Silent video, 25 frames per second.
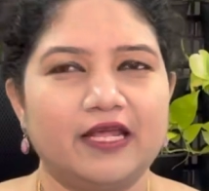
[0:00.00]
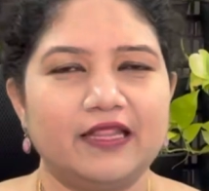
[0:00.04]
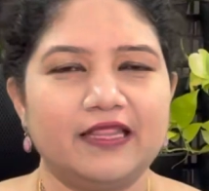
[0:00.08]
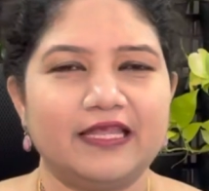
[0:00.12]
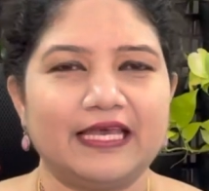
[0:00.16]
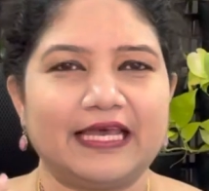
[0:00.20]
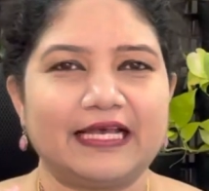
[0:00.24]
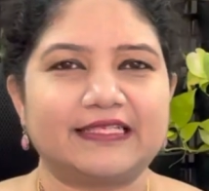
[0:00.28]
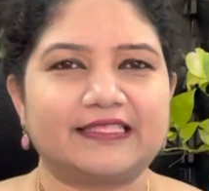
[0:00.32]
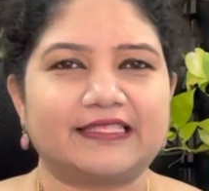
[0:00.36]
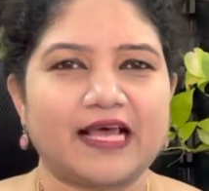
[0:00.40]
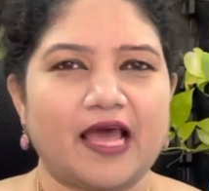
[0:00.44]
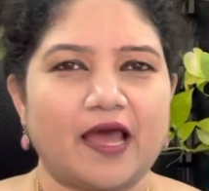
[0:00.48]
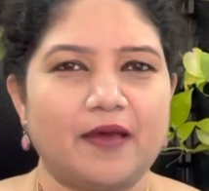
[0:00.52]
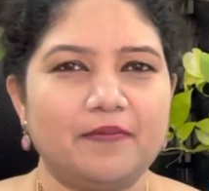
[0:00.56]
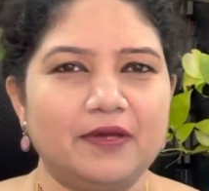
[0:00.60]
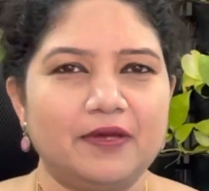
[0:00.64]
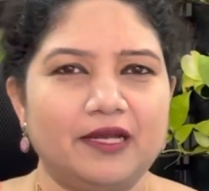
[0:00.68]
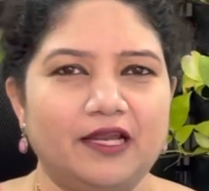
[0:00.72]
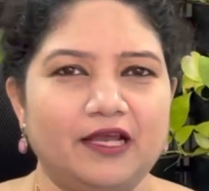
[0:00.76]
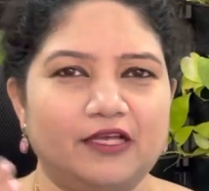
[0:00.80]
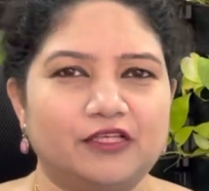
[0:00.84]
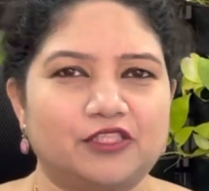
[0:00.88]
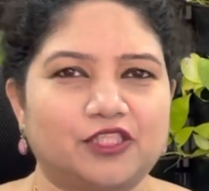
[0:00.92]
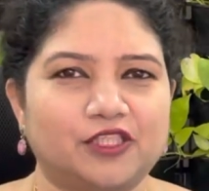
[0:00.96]
the
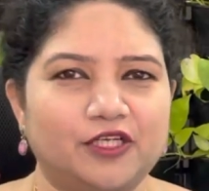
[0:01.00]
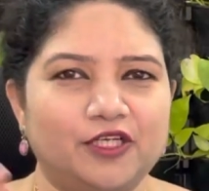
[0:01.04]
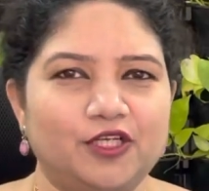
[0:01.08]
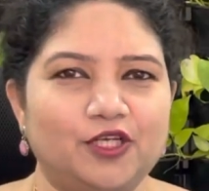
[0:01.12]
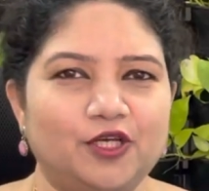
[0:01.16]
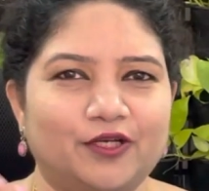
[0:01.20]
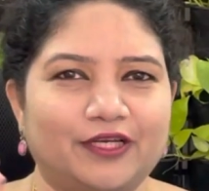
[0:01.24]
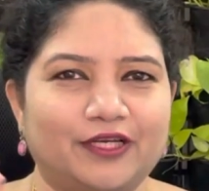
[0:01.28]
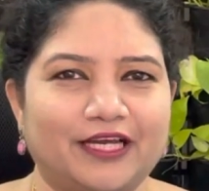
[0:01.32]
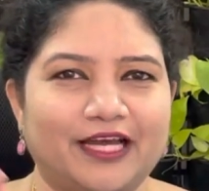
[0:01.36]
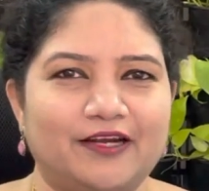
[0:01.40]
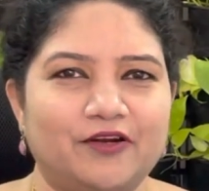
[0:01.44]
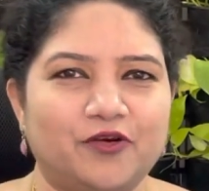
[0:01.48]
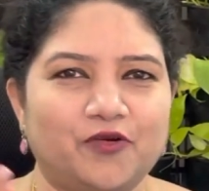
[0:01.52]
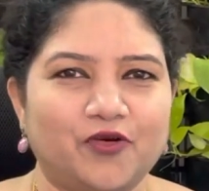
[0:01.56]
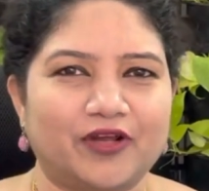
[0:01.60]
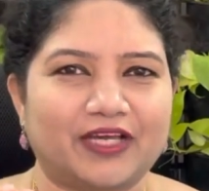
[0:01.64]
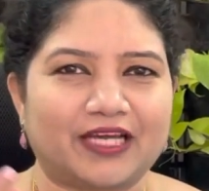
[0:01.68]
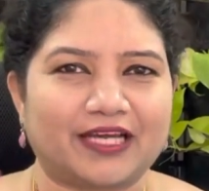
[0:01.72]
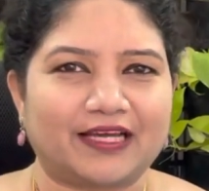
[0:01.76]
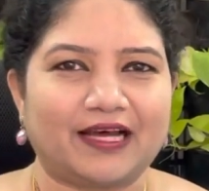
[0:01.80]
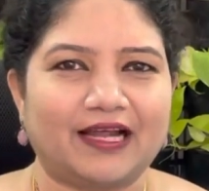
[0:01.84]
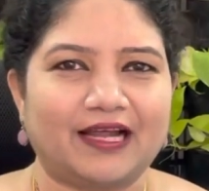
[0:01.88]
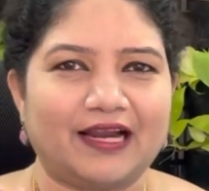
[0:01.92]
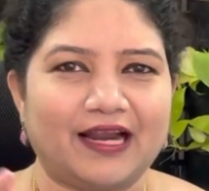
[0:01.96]
examination you can
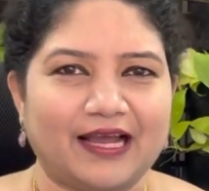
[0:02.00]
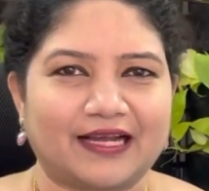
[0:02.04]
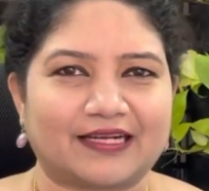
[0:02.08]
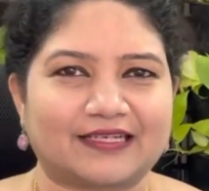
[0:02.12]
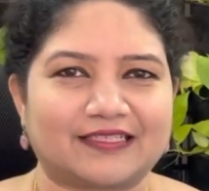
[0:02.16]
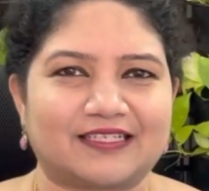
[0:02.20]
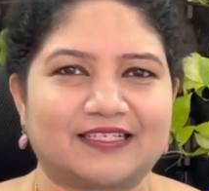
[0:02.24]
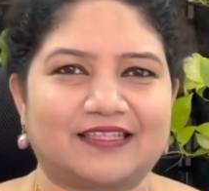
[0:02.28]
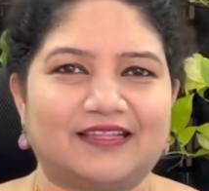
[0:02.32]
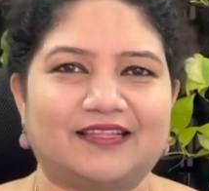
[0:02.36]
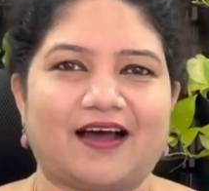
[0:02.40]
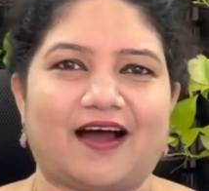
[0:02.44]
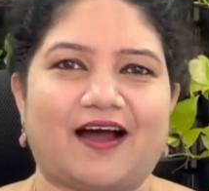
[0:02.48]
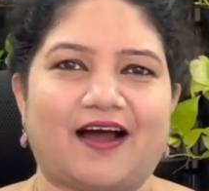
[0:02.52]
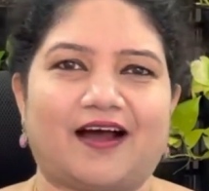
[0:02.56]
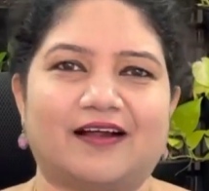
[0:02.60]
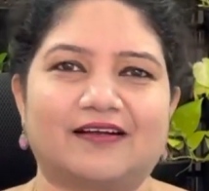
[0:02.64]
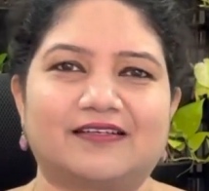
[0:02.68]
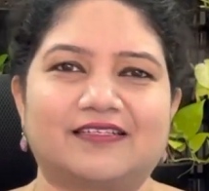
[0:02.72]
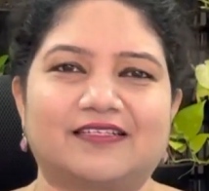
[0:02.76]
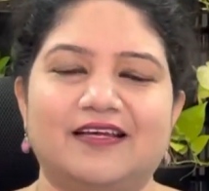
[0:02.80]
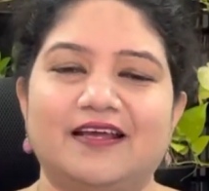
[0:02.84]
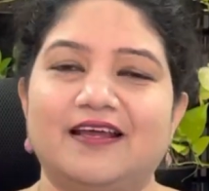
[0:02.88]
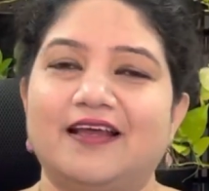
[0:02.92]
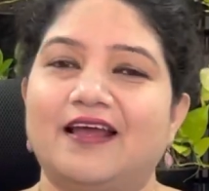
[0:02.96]
recollect
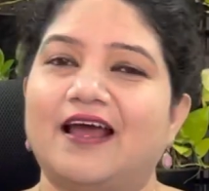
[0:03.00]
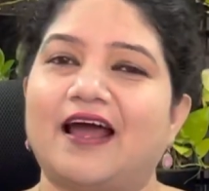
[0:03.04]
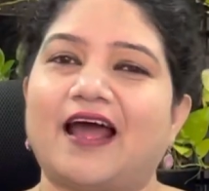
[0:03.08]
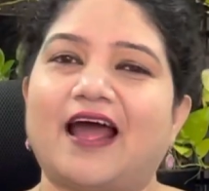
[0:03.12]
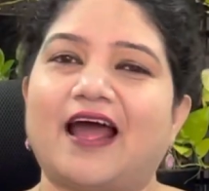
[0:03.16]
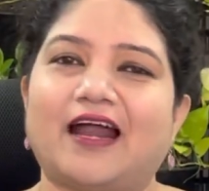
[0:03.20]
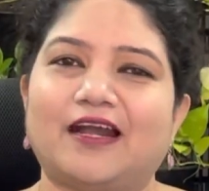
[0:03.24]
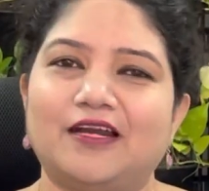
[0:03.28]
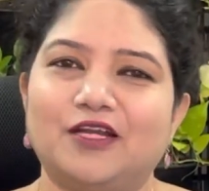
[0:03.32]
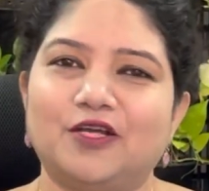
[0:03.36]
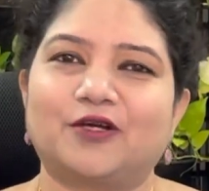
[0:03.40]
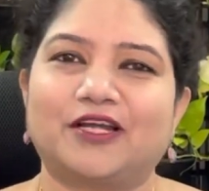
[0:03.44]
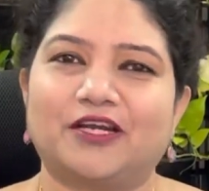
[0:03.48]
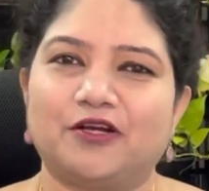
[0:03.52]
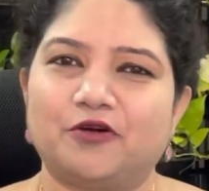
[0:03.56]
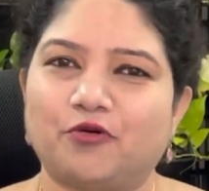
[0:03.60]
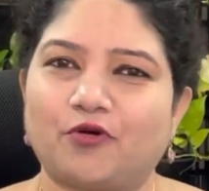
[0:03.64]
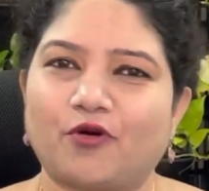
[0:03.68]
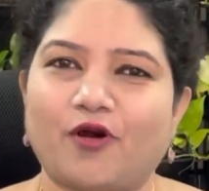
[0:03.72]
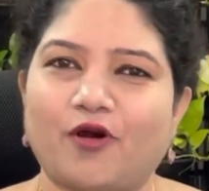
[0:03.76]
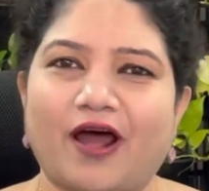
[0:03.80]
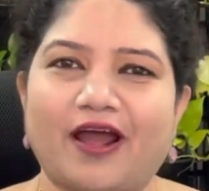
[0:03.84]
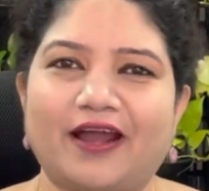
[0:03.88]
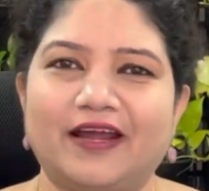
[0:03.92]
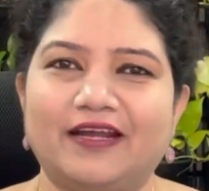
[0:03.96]
that and you can
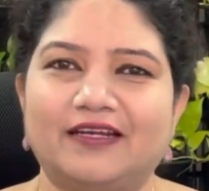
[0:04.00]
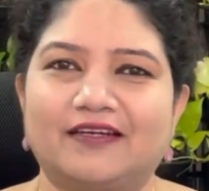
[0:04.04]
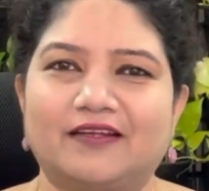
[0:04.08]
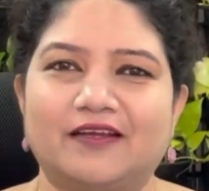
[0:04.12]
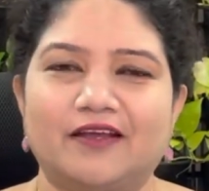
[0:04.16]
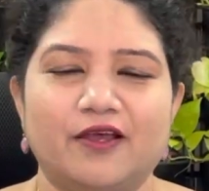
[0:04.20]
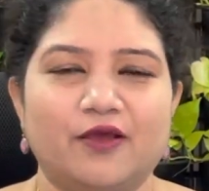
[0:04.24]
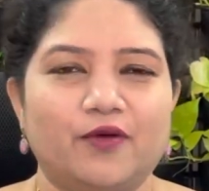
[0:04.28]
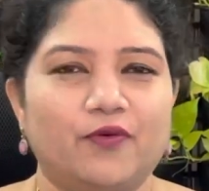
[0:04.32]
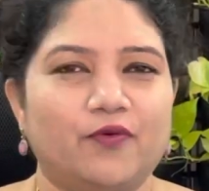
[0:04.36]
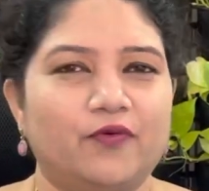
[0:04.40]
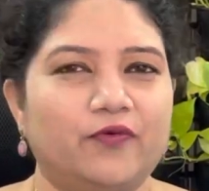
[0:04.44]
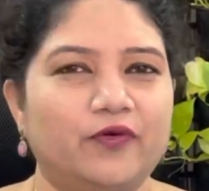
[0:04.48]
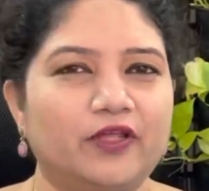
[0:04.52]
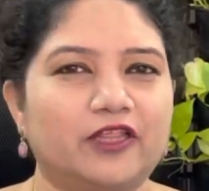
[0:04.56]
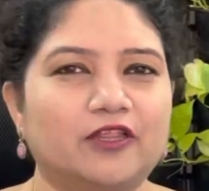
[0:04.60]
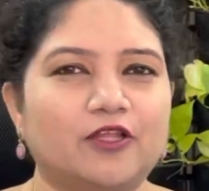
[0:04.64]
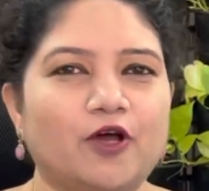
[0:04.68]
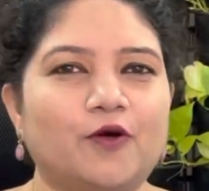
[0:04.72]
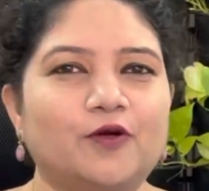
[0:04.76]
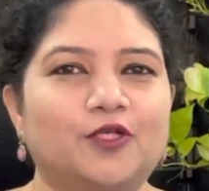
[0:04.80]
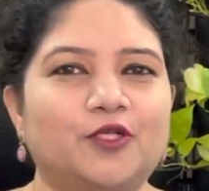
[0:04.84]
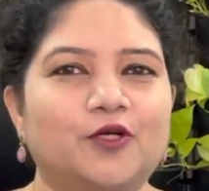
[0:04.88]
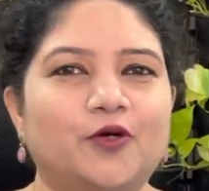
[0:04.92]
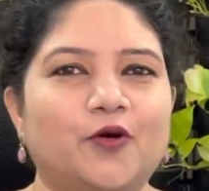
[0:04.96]
write
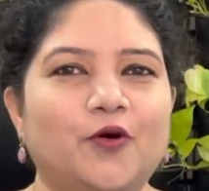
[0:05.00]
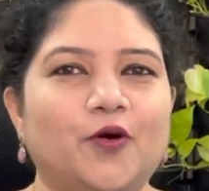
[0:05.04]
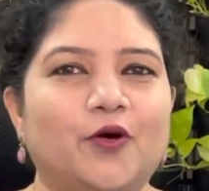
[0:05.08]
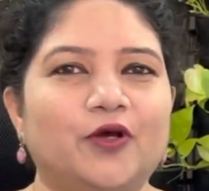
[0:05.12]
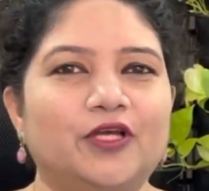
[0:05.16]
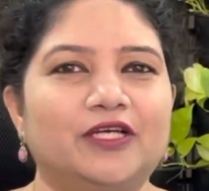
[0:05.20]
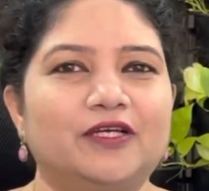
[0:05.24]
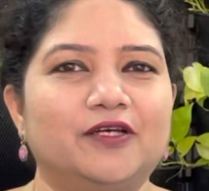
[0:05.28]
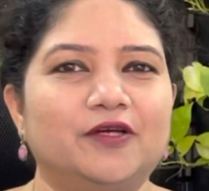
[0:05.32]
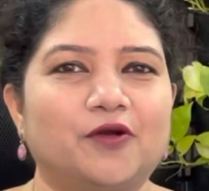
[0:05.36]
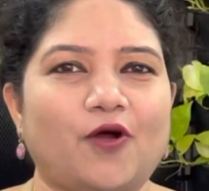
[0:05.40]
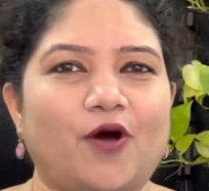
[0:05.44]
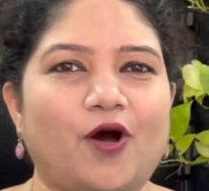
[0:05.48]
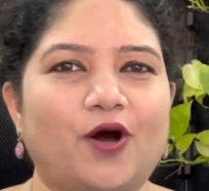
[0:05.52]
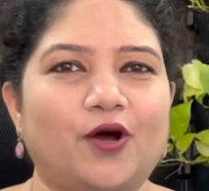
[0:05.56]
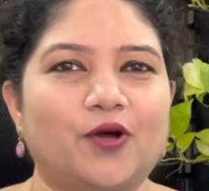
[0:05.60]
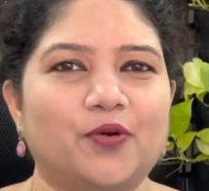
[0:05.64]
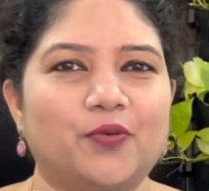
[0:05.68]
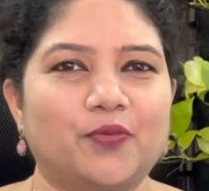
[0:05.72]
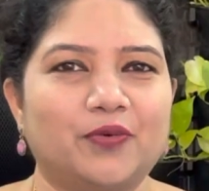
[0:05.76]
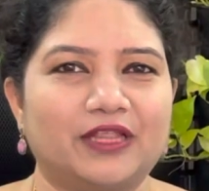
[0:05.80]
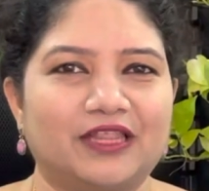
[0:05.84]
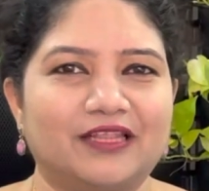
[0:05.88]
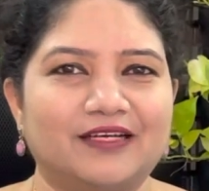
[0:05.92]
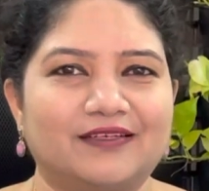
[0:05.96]
without going wrong
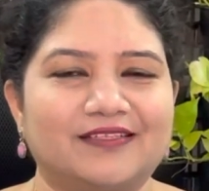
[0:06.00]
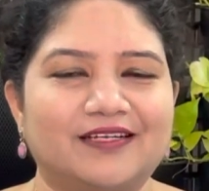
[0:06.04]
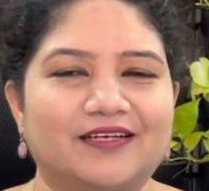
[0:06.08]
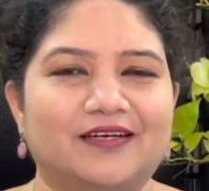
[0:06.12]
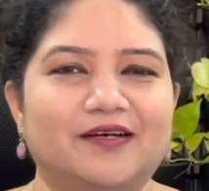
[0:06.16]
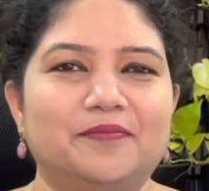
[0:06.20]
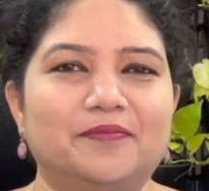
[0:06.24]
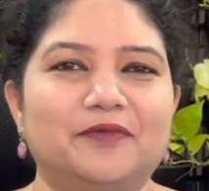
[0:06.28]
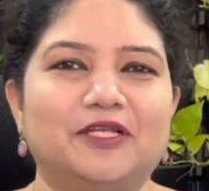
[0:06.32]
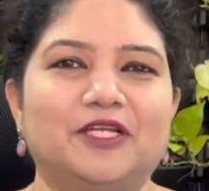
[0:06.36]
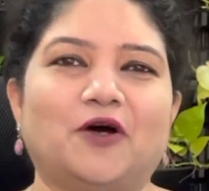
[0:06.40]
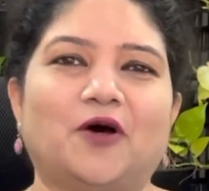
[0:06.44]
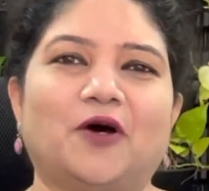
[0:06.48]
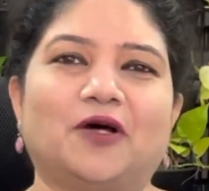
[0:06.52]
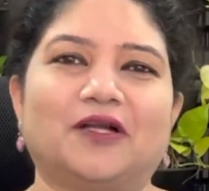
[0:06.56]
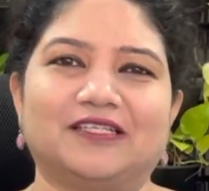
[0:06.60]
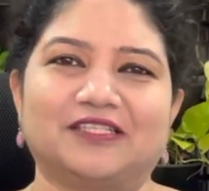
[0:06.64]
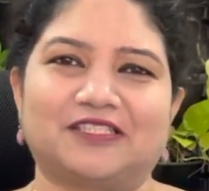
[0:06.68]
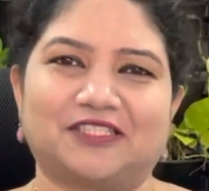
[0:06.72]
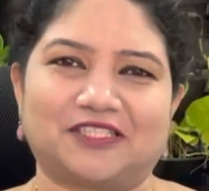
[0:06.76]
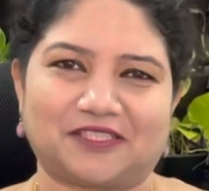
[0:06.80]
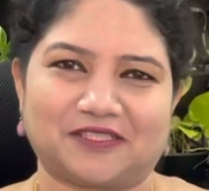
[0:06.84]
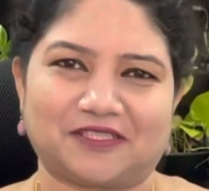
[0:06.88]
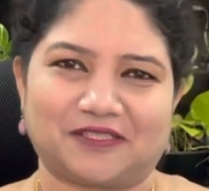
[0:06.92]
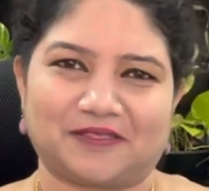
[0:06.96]
with the
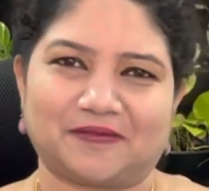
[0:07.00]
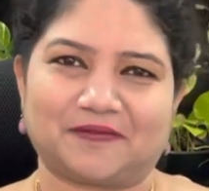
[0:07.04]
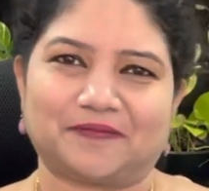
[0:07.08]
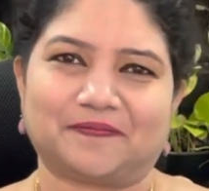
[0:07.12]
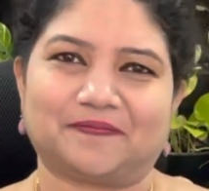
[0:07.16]
terminology.